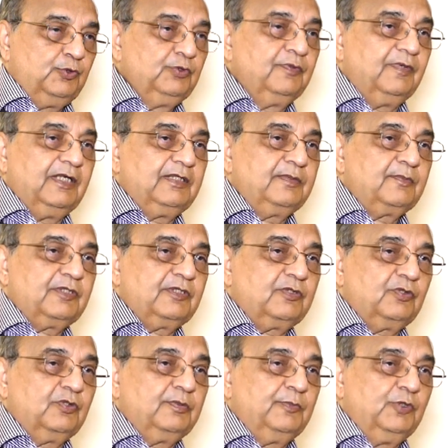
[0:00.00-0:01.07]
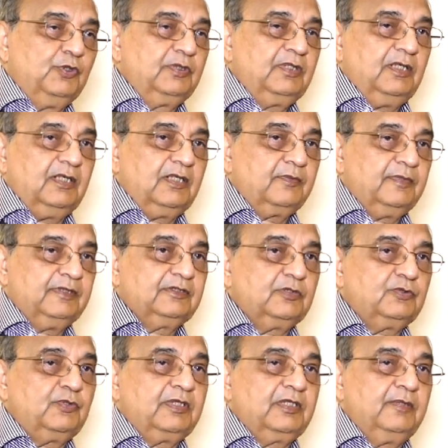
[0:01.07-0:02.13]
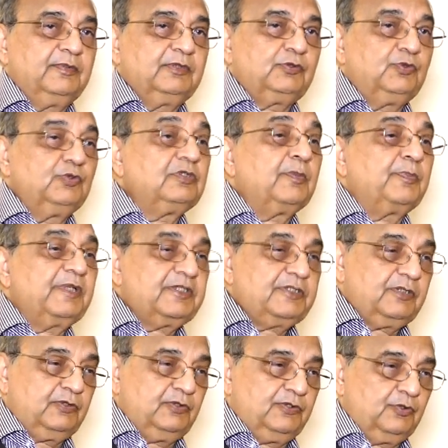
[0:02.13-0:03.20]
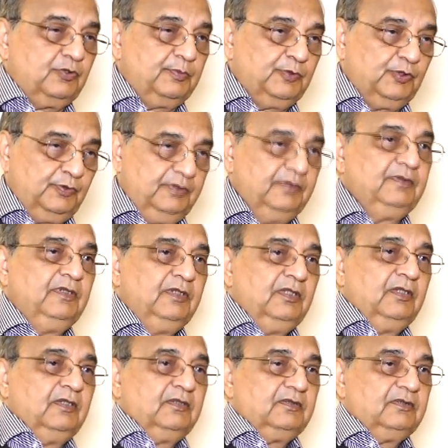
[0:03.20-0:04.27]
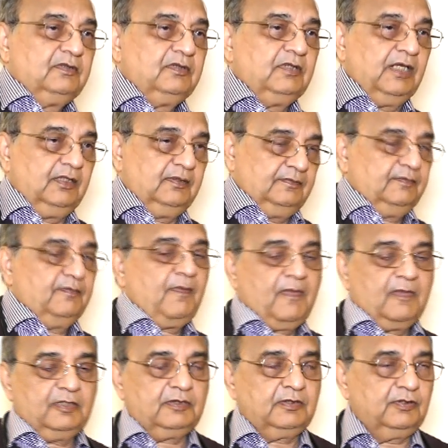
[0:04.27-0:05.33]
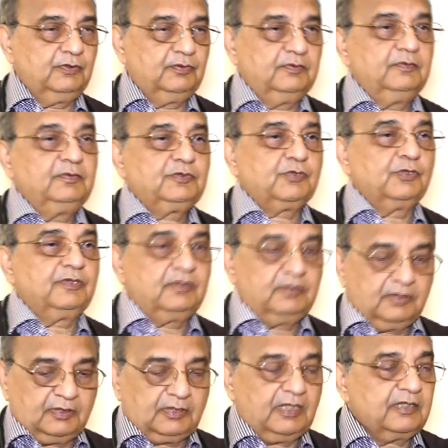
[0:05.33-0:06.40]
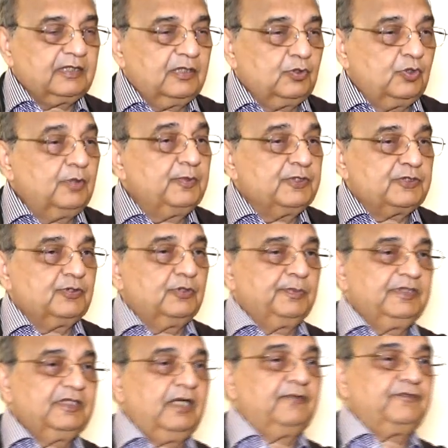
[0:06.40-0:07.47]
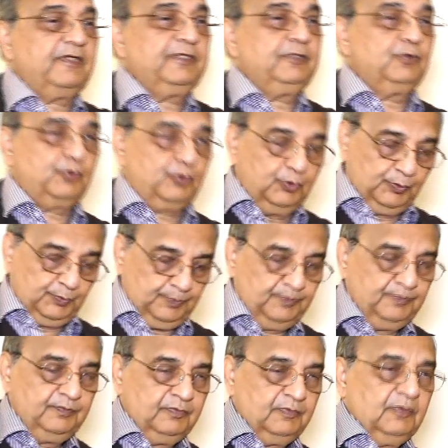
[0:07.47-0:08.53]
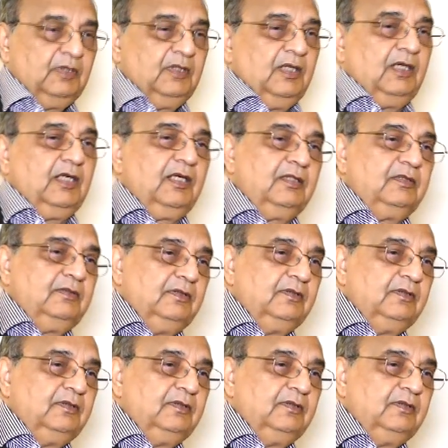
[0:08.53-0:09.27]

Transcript: the volume control mode or whether you are giving through the pressure control mode. Then you should target how much should be the FiO2. And